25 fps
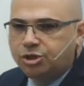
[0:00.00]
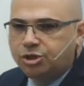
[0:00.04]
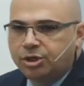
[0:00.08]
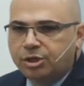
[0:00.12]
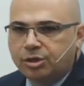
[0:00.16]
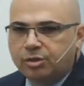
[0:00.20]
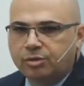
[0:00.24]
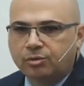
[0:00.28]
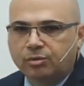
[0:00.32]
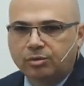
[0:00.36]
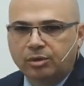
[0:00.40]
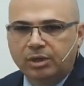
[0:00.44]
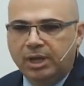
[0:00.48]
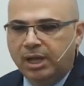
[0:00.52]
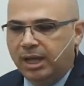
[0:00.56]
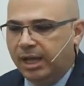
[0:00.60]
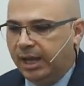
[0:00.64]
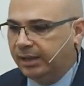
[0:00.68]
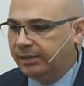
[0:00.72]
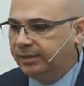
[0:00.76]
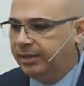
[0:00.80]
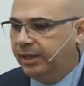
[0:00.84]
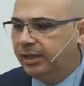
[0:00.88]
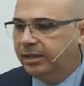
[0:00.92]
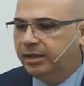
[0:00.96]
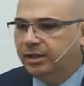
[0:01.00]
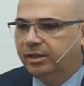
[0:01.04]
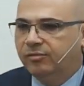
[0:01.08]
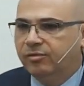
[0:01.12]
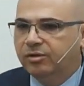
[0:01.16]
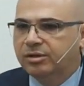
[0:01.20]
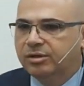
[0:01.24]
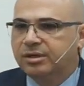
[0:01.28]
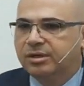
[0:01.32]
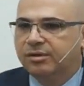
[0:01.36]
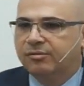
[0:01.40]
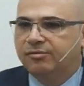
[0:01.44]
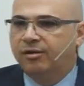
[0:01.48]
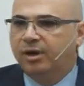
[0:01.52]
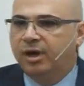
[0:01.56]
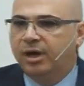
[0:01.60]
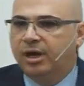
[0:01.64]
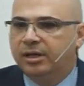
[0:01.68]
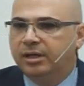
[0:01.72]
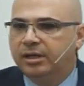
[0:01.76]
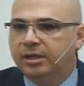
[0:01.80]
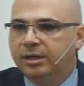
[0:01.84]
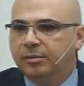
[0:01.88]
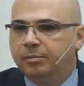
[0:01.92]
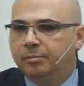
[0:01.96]
And uh, until this
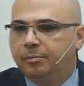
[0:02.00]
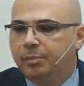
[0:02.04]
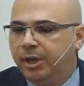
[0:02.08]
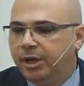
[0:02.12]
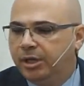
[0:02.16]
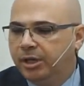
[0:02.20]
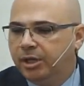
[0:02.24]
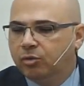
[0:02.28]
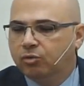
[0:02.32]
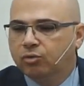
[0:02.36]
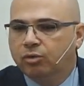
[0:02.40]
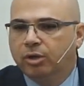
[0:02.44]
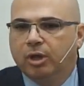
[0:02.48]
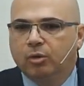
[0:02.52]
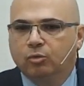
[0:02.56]
place you go,